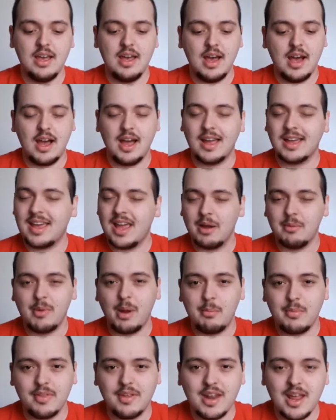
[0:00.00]
I can't
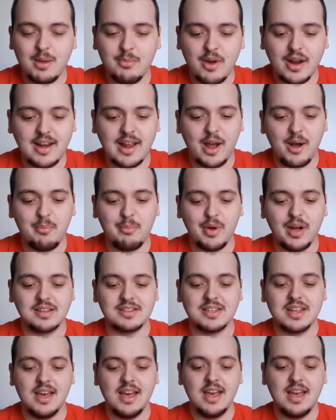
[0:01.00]
remember the name right now,
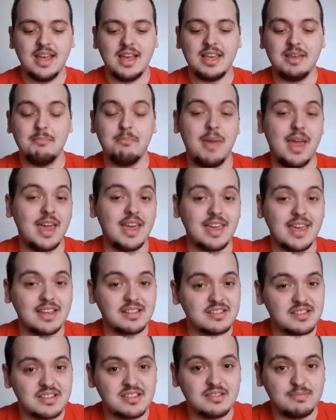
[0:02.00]
but he may
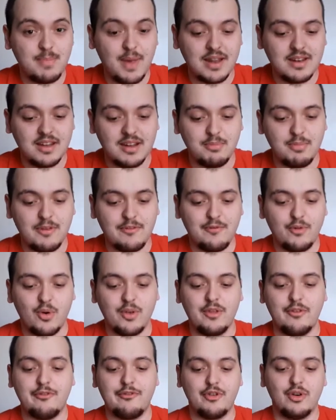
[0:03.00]
get suspended before
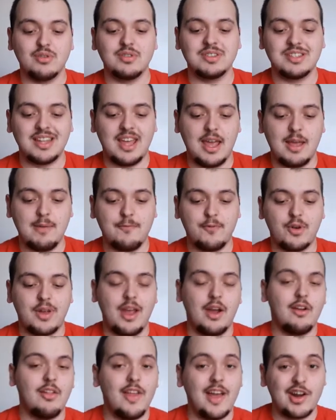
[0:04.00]
the first game for
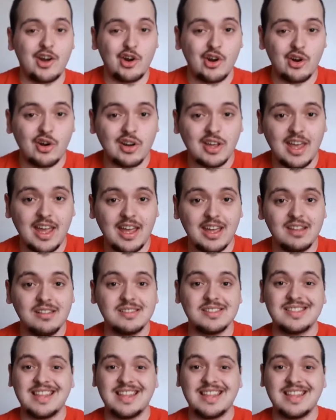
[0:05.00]
Carolina Hurricanes.